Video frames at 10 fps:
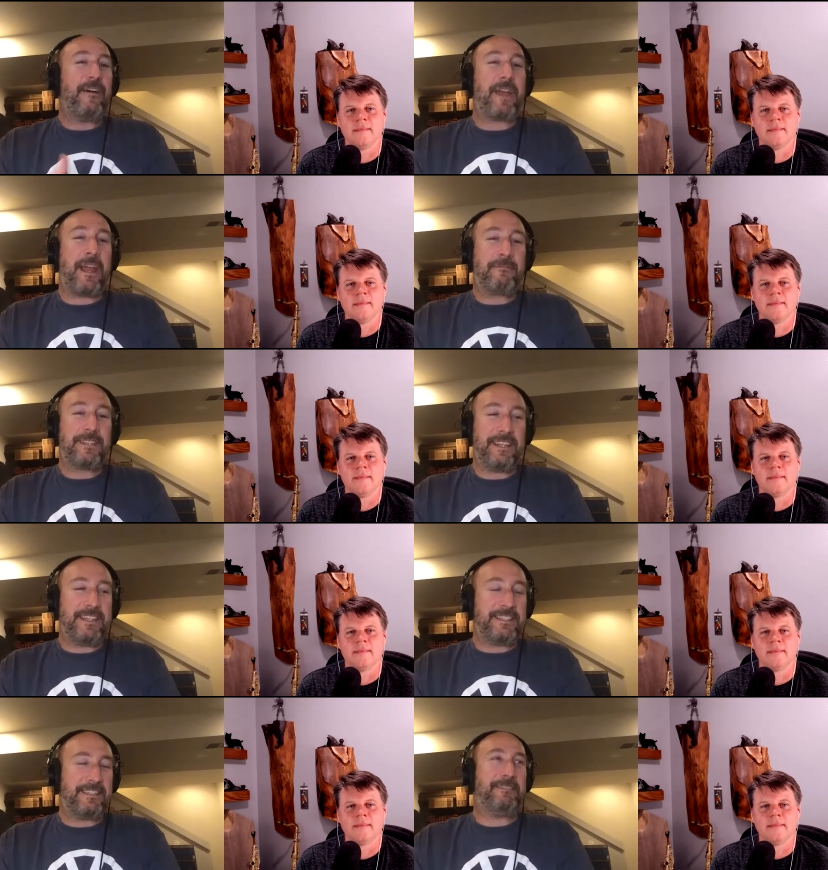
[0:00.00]
Speaker 1: games it
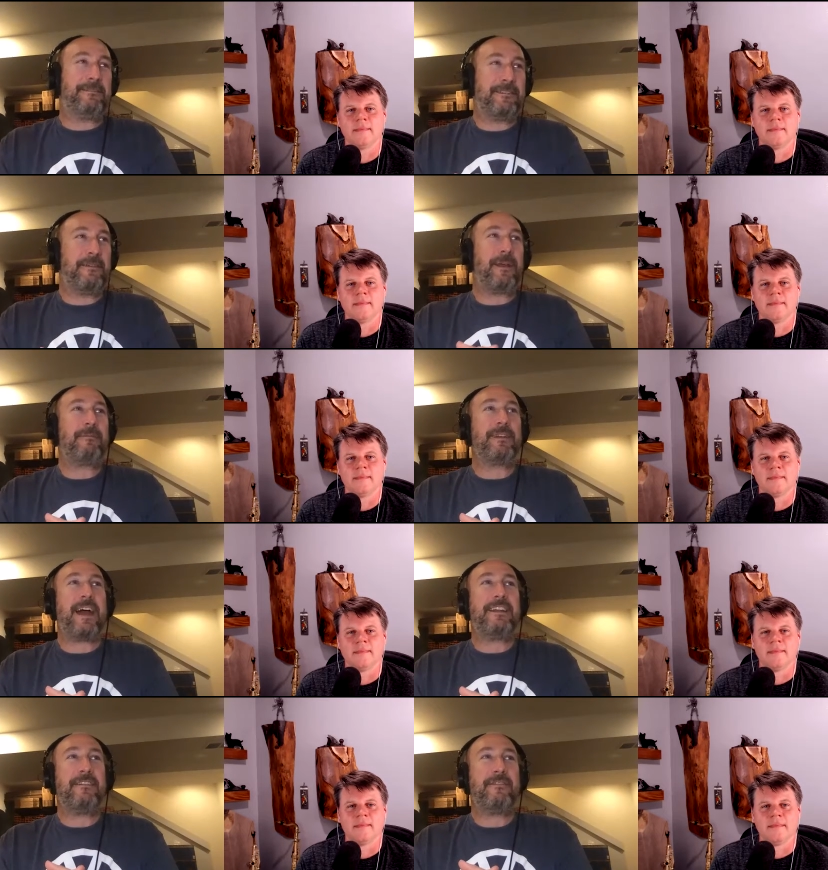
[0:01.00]
is, that they'll be able to
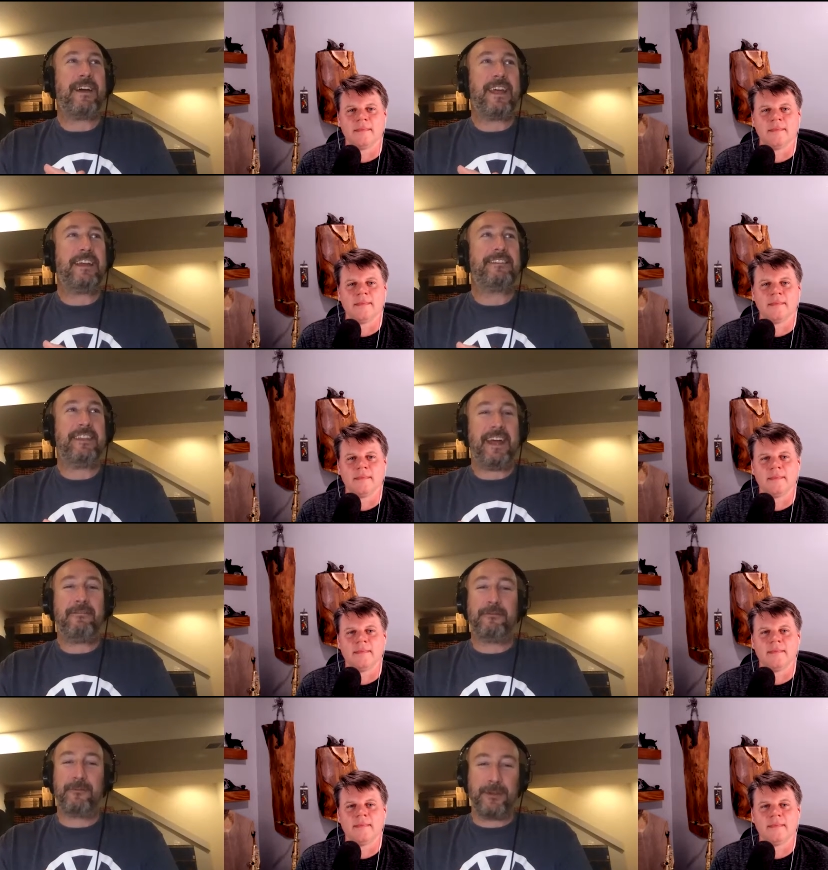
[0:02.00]
identify that and say that
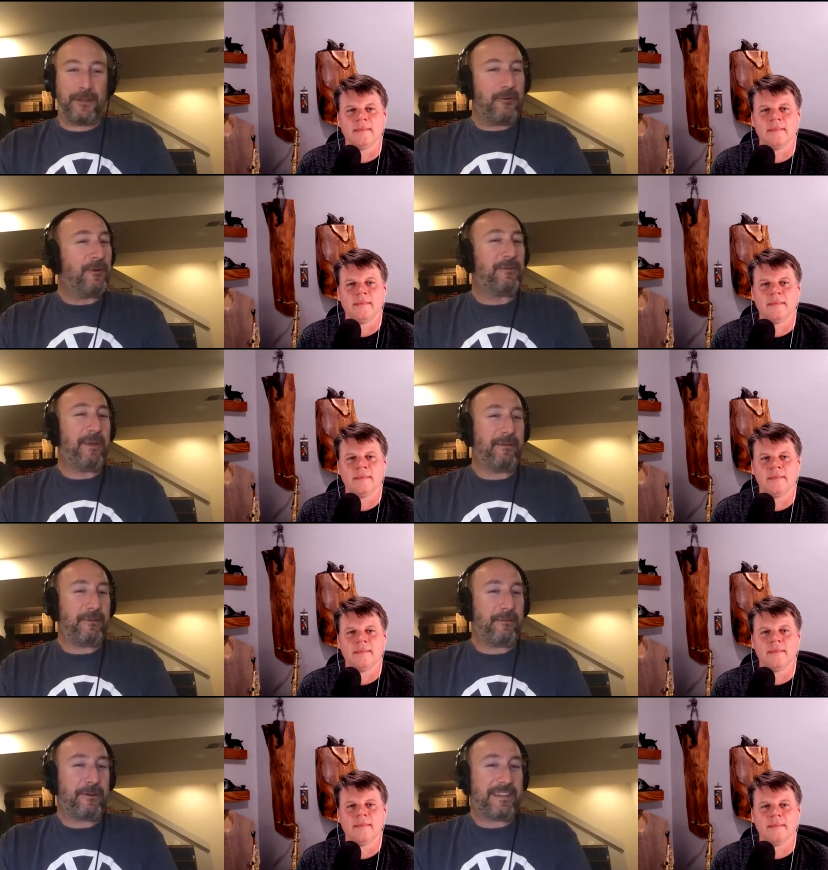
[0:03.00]
was really cool to be able to
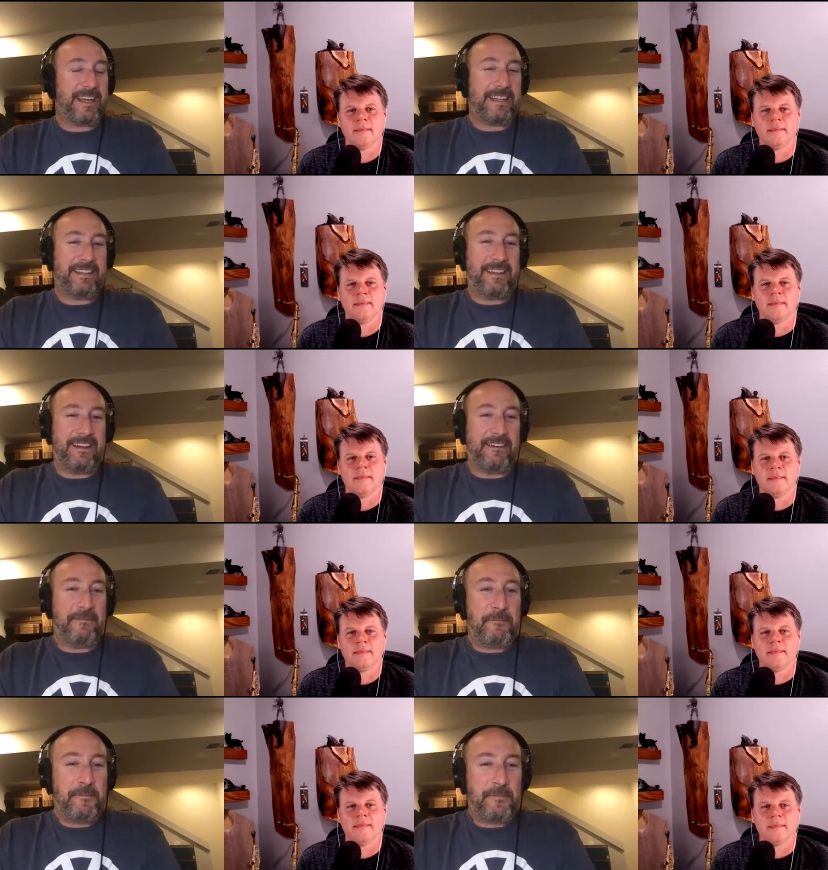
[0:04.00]
work that in there.
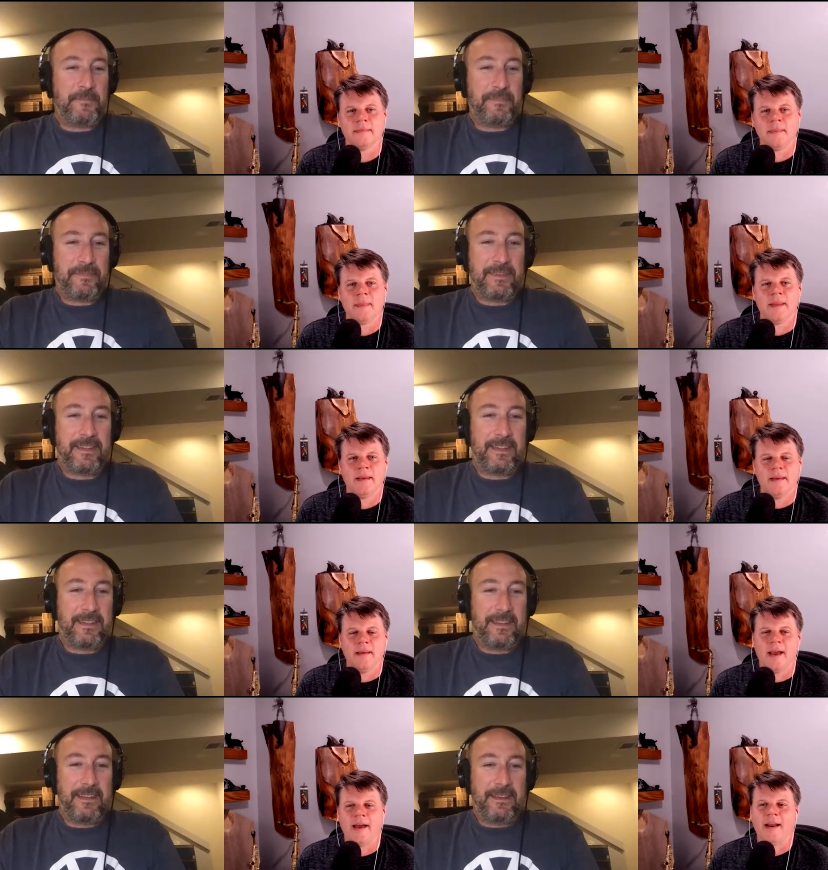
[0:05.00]

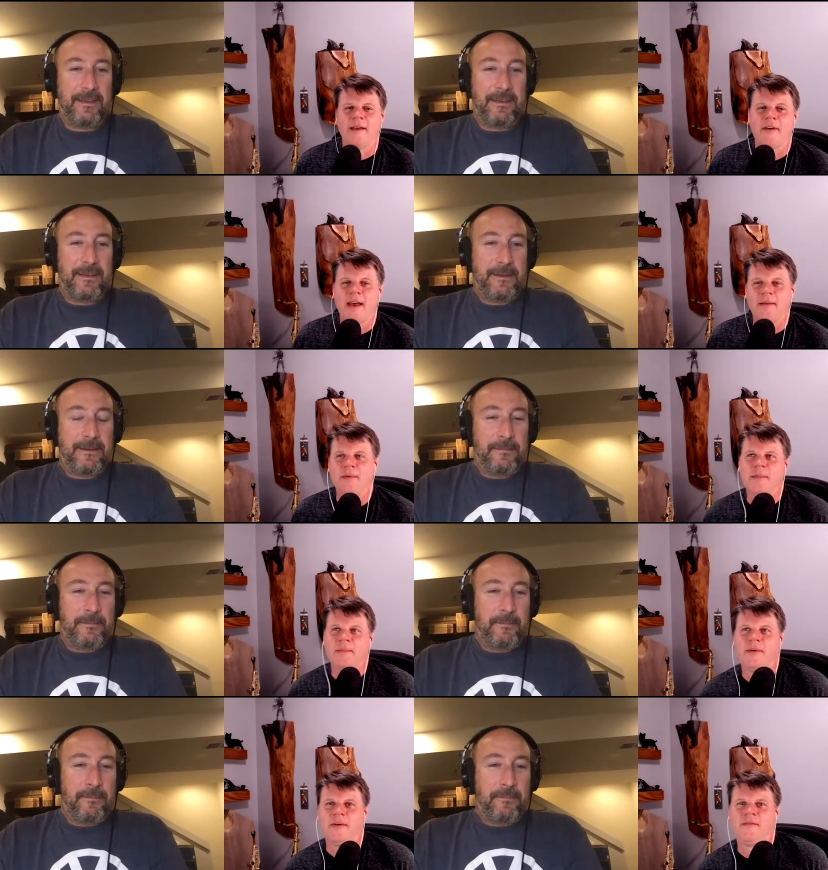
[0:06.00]
Speaker 2: Yeah, and I've had
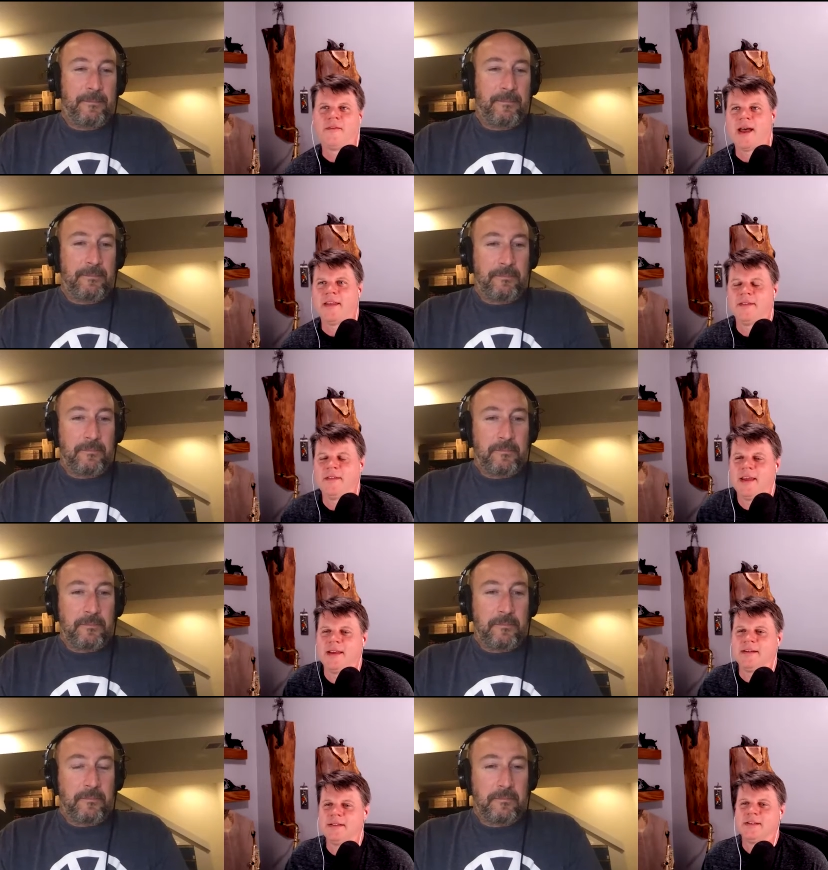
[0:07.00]
people find
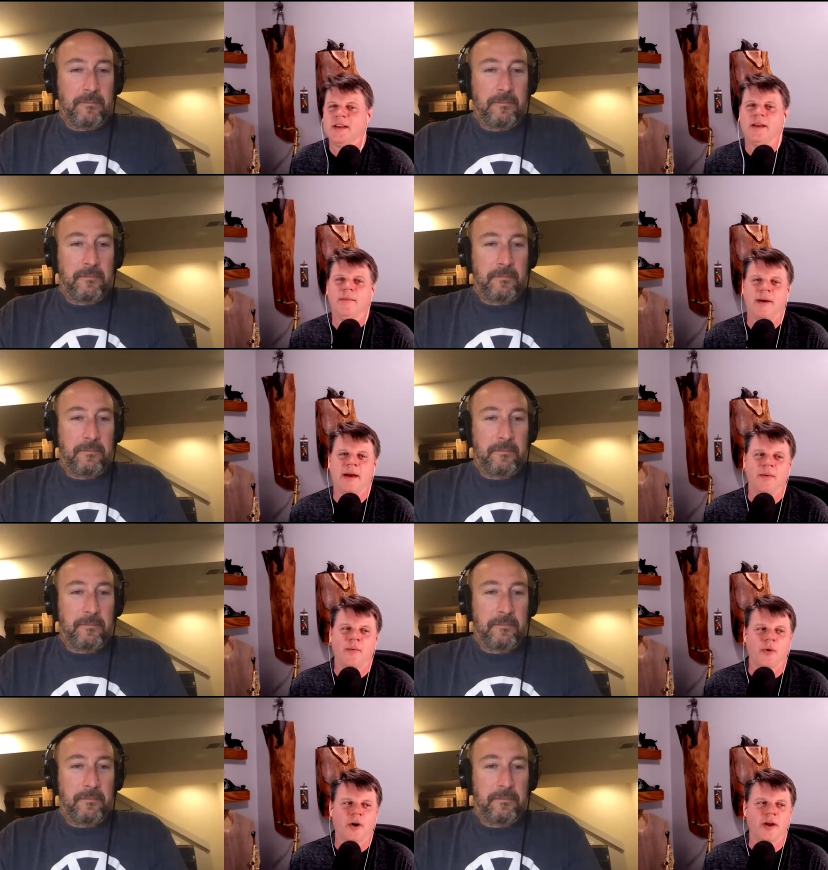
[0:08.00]
things in my
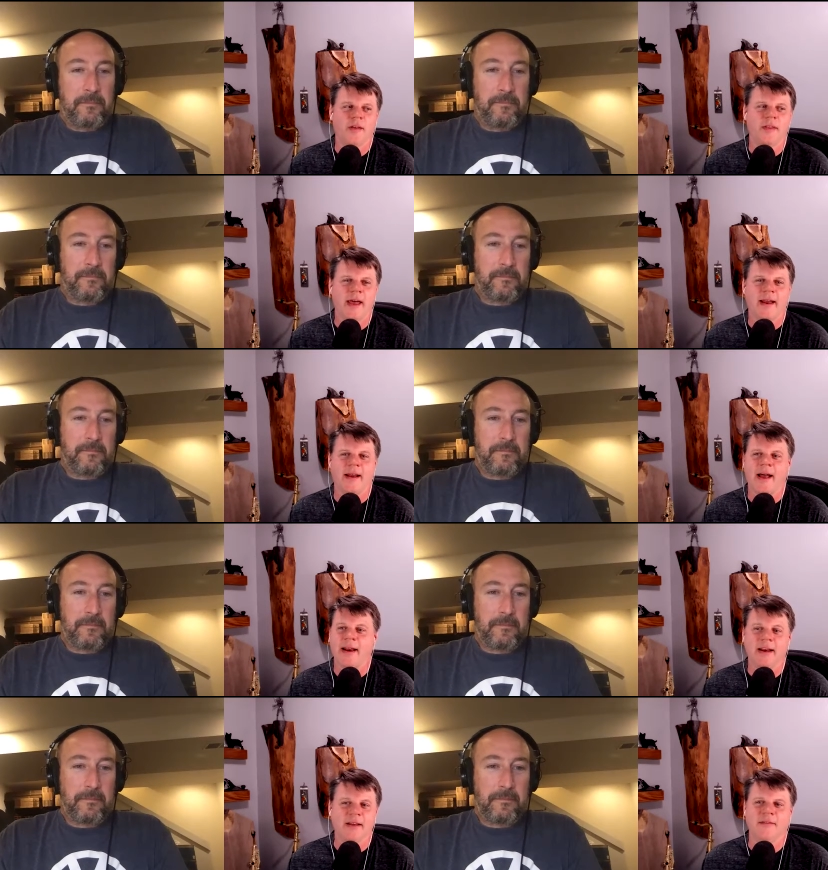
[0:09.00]
work that I
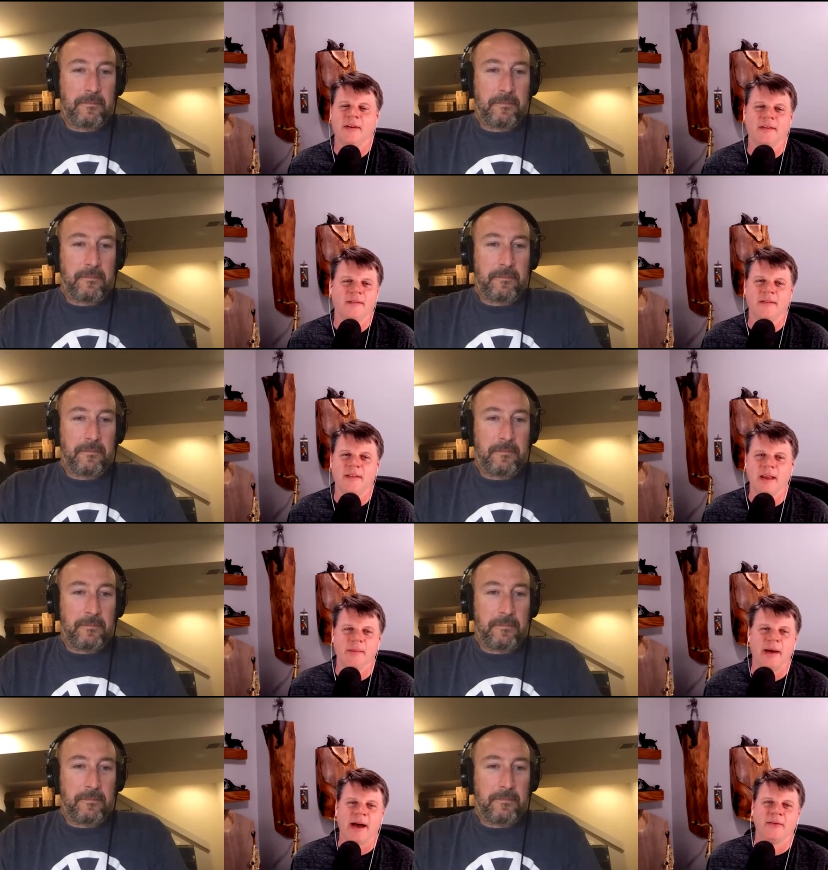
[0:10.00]
didn't even think
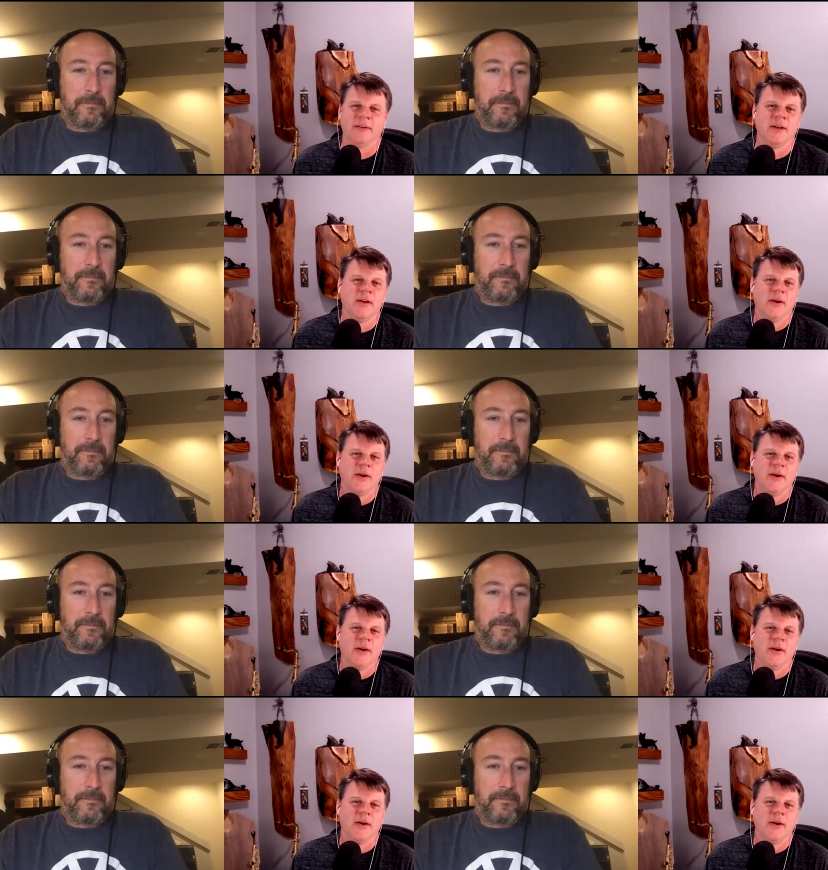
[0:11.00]
about